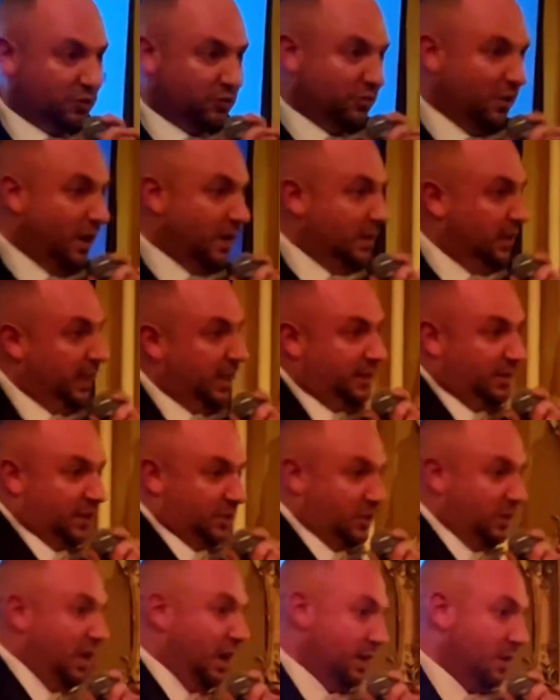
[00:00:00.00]
struggling. There's
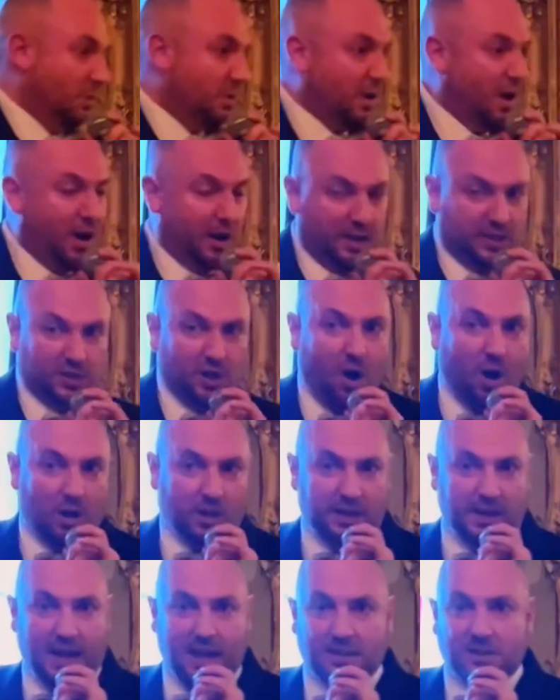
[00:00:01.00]
a lot going on. It's the
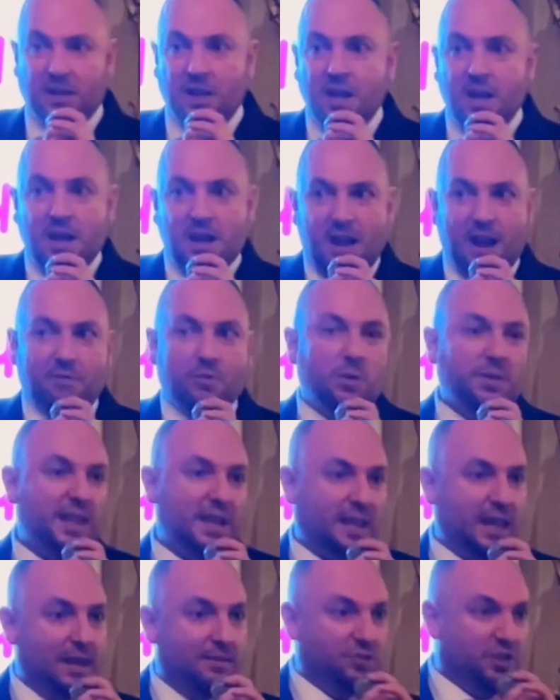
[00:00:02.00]
holidays. Everyone that
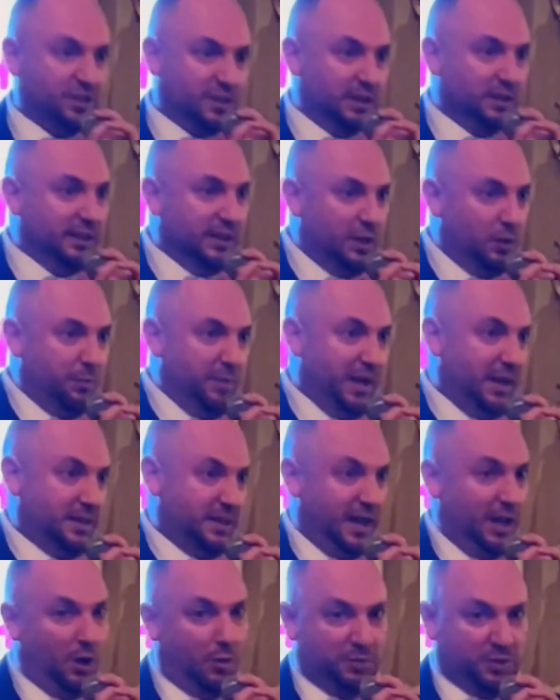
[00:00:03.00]
gave just a little bit to
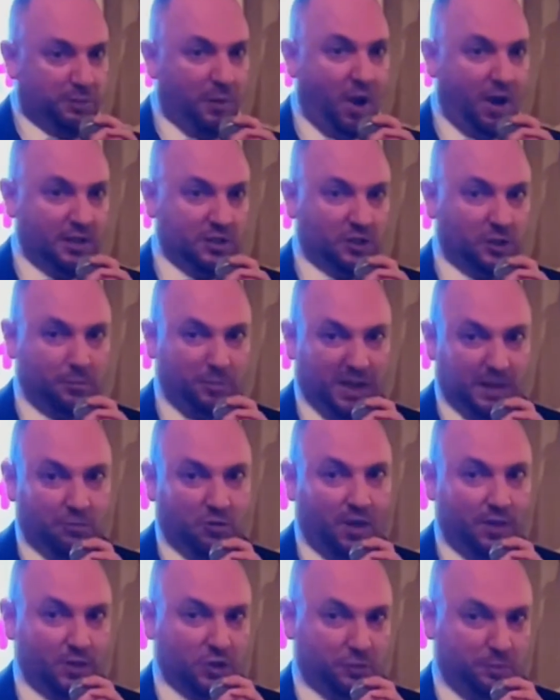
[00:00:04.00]
help sponsor Big
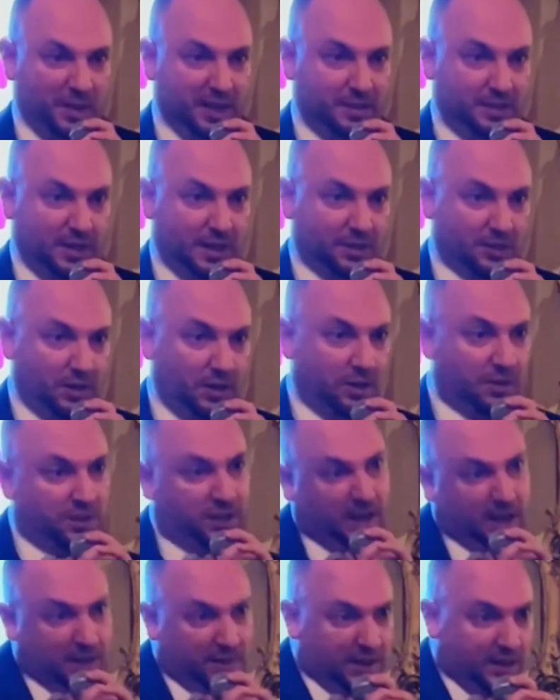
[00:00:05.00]
Brothers Big Sisters
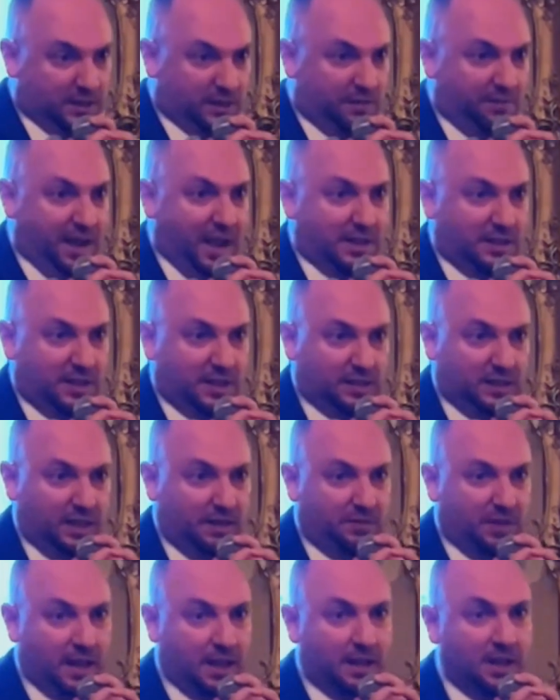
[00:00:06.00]
and this event this
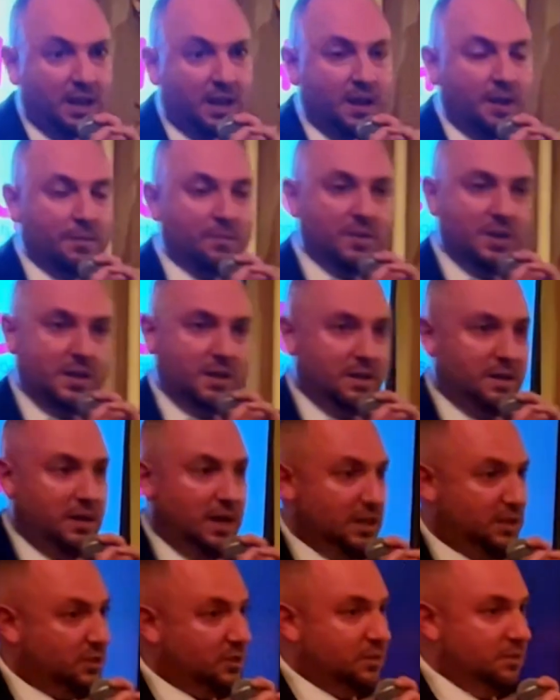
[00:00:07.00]
evening,
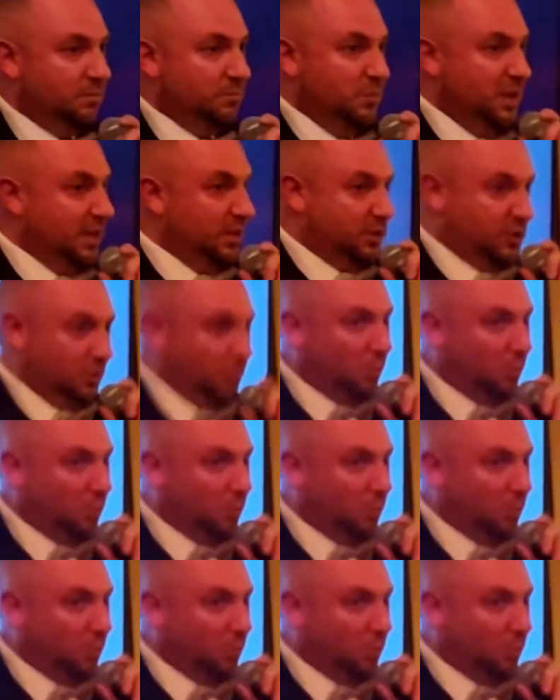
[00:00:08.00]
it means the